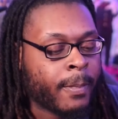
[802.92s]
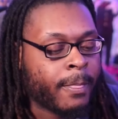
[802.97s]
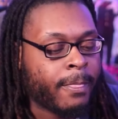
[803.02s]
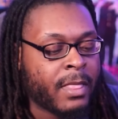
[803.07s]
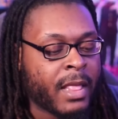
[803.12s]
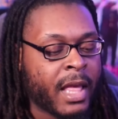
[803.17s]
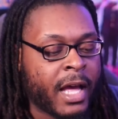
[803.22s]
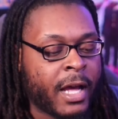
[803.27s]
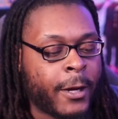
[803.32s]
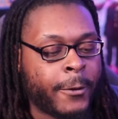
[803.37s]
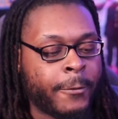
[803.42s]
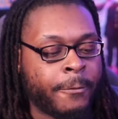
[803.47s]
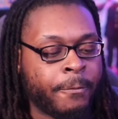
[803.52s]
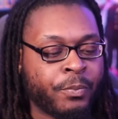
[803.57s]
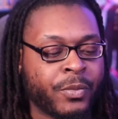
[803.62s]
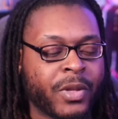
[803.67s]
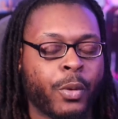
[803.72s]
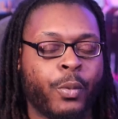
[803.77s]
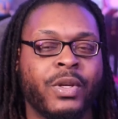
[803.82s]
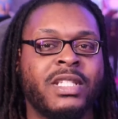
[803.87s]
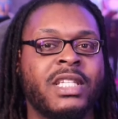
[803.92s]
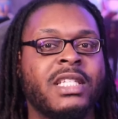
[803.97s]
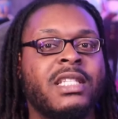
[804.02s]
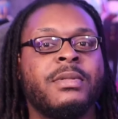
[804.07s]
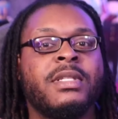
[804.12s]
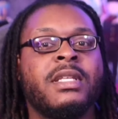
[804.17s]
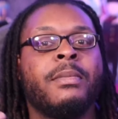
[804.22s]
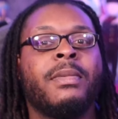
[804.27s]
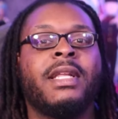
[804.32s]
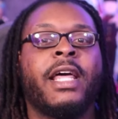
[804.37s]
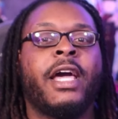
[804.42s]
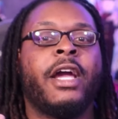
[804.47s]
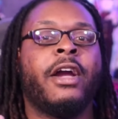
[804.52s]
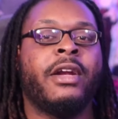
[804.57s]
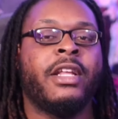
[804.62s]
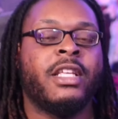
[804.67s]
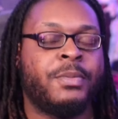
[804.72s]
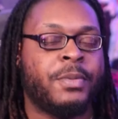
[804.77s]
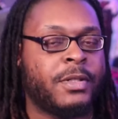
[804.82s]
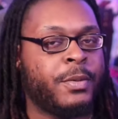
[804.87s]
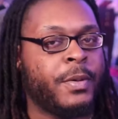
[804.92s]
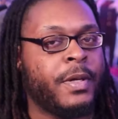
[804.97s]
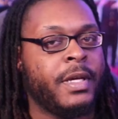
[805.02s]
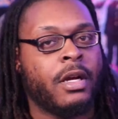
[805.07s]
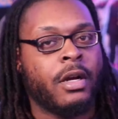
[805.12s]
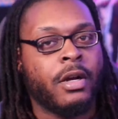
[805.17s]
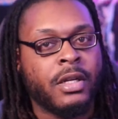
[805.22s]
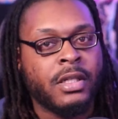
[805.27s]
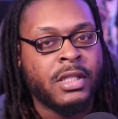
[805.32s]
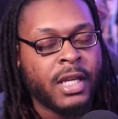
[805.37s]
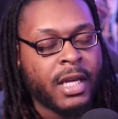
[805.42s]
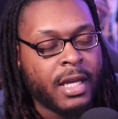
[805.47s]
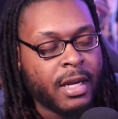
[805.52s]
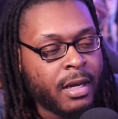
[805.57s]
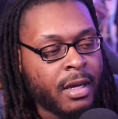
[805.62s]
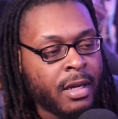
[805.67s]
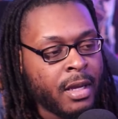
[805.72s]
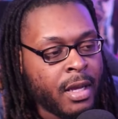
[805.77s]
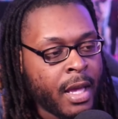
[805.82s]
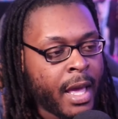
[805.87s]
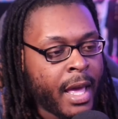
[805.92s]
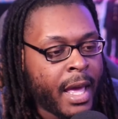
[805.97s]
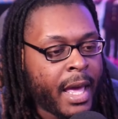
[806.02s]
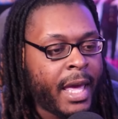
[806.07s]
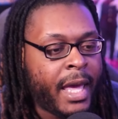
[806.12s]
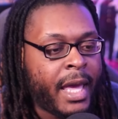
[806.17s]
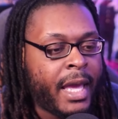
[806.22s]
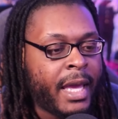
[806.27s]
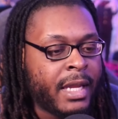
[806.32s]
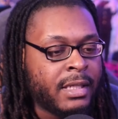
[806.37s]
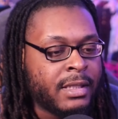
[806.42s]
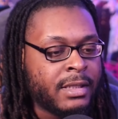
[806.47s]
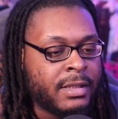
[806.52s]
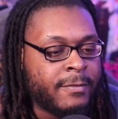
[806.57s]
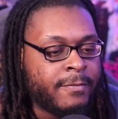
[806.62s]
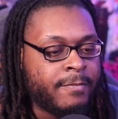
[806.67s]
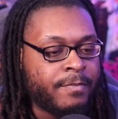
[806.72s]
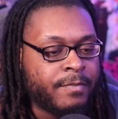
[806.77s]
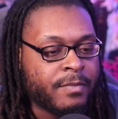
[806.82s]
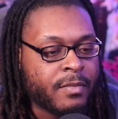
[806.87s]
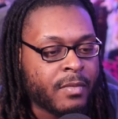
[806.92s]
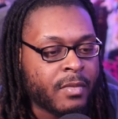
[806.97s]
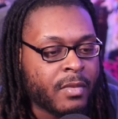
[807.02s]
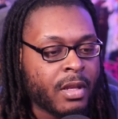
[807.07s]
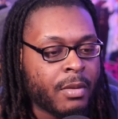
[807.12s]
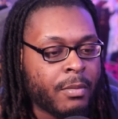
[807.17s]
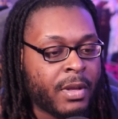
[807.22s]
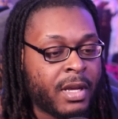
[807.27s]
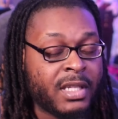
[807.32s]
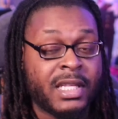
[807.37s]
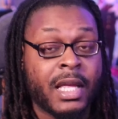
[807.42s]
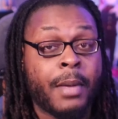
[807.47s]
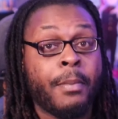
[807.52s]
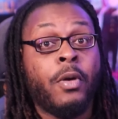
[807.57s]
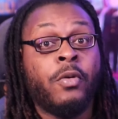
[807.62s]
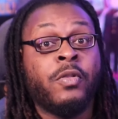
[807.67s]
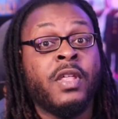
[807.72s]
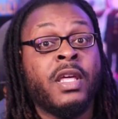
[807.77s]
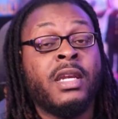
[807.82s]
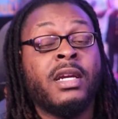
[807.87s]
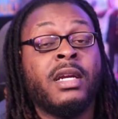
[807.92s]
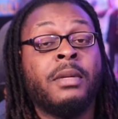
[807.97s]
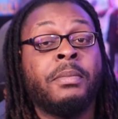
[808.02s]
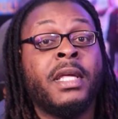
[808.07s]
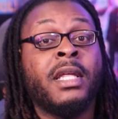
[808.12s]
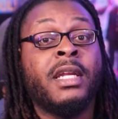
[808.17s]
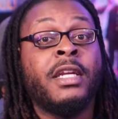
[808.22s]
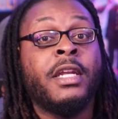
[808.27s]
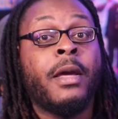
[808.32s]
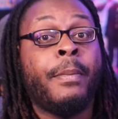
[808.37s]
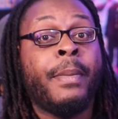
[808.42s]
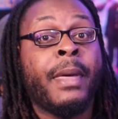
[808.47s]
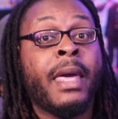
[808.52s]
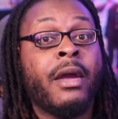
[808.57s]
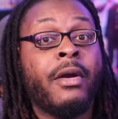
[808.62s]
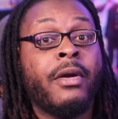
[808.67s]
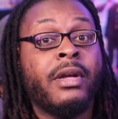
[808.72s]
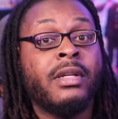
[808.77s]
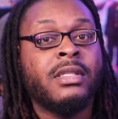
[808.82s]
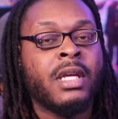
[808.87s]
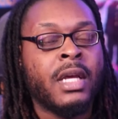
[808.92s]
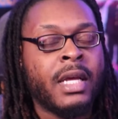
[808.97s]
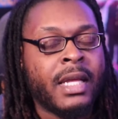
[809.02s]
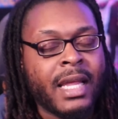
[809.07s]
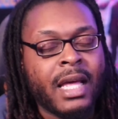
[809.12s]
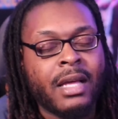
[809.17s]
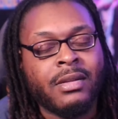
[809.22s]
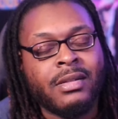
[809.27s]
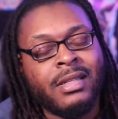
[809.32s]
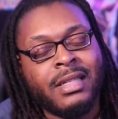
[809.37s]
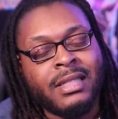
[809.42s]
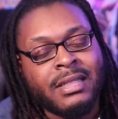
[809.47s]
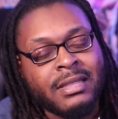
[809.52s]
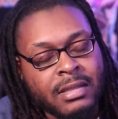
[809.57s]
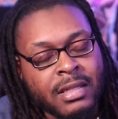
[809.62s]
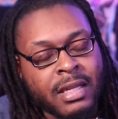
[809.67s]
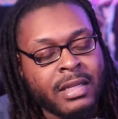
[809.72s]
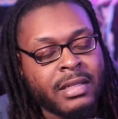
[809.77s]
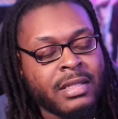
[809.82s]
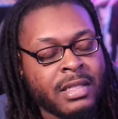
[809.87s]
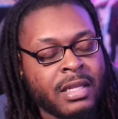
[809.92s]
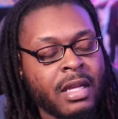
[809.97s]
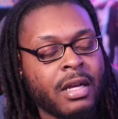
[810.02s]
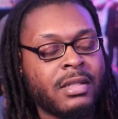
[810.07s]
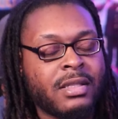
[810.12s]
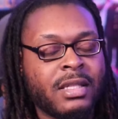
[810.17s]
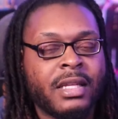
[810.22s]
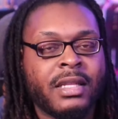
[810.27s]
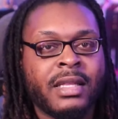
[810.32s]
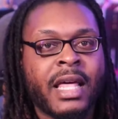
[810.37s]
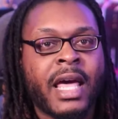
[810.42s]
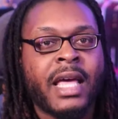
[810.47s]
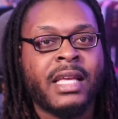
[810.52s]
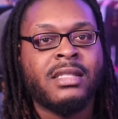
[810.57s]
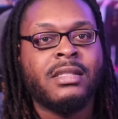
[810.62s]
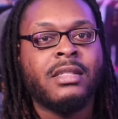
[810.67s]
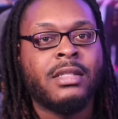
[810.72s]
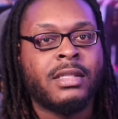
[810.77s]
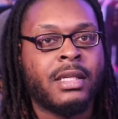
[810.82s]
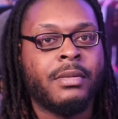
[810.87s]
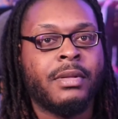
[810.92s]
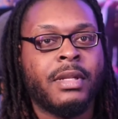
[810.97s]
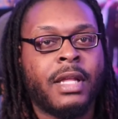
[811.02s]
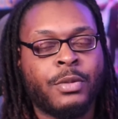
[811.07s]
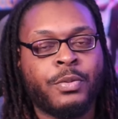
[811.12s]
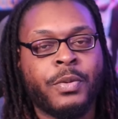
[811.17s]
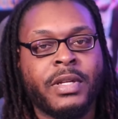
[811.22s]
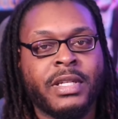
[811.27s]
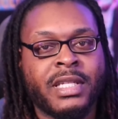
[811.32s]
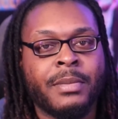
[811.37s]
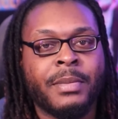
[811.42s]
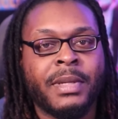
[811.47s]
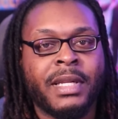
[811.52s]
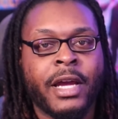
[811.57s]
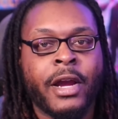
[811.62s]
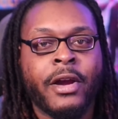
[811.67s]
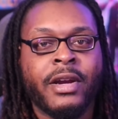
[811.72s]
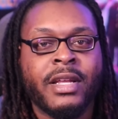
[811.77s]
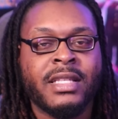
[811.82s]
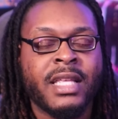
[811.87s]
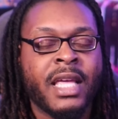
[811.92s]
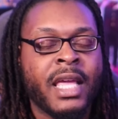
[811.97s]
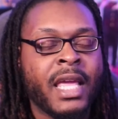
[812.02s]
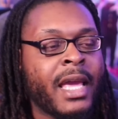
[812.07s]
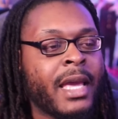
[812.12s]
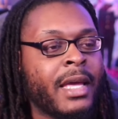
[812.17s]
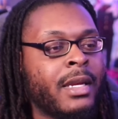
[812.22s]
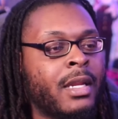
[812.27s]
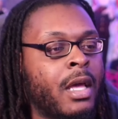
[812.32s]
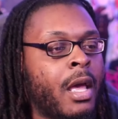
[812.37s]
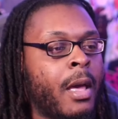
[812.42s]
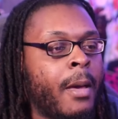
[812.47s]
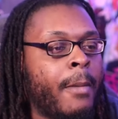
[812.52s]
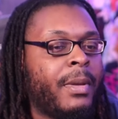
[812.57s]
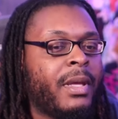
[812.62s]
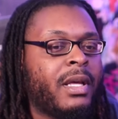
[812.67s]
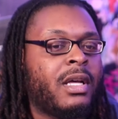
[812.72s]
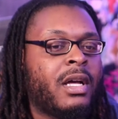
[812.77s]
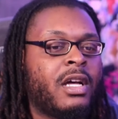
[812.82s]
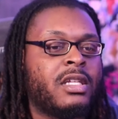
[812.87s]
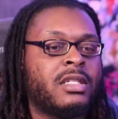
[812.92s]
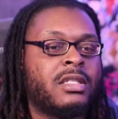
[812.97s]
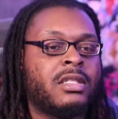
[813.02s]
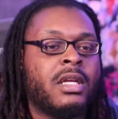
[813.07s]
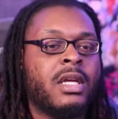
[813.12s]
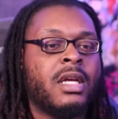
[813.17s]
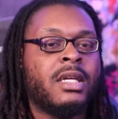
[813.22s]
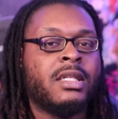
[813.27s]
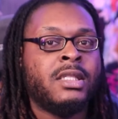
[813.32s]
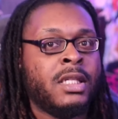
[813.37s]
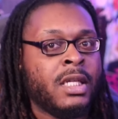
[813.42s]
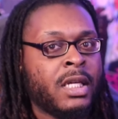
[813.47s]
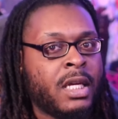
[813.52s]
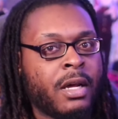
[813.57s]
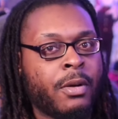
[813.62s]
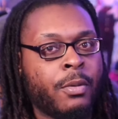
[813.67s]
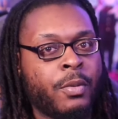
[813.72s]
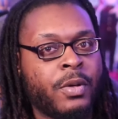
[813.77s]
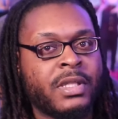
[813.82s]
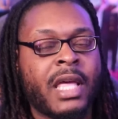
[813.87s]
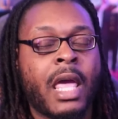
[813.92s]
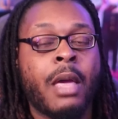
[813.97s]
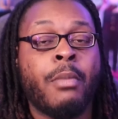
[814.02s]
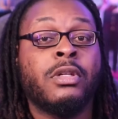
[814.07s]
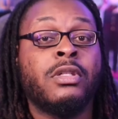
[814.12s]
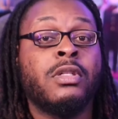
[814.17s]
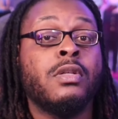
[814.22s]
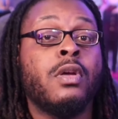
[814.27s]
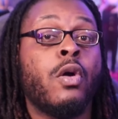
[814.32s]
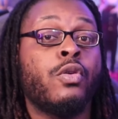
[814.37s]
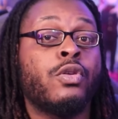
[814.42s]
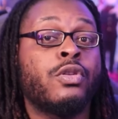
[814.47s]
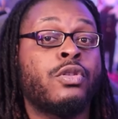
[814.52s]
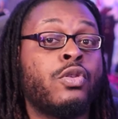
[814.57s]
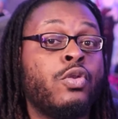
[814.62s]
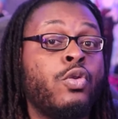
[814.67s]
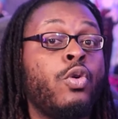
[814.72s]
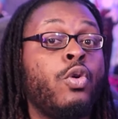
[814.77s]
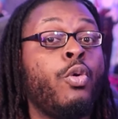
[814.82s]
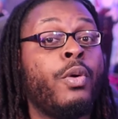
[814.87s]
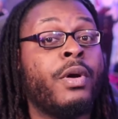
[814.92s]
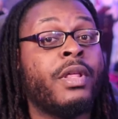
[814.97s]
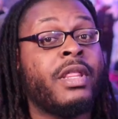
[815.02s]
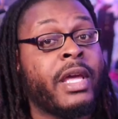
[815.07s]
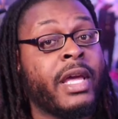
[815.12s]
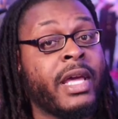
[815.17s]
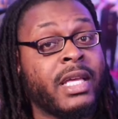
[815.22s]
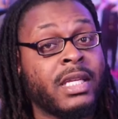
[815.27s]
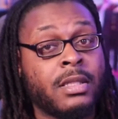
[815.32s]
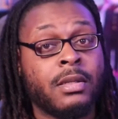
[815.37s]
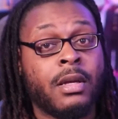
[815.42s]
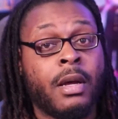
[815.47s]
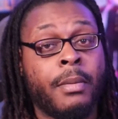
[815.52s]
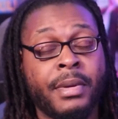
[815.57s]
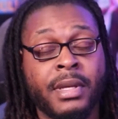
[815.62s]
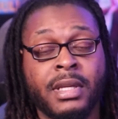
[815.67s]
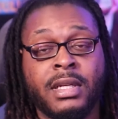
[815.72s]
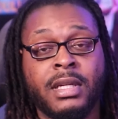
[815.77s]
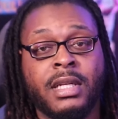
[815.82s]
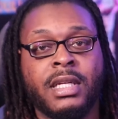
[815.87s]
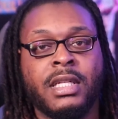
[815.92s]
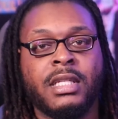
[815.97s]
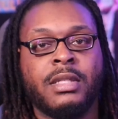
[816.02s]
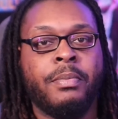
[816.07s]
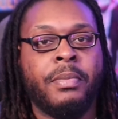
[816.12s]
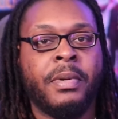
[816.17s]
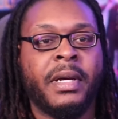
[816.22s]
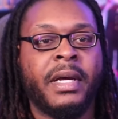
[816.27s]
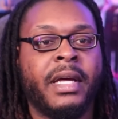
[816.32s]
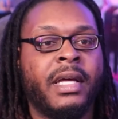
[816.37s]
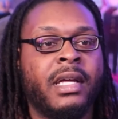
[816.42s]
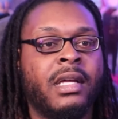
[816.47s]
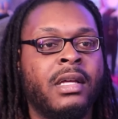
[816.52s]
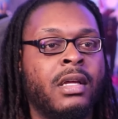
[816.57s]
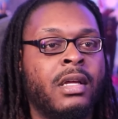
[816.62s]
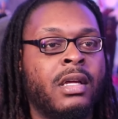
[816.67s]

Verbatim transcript: Now we see some similarities between her and Chikara, and because they both ended up killing their parents. Now, it sucks that that's that's where the similarities end because Chica was able to go to school with his abilities, but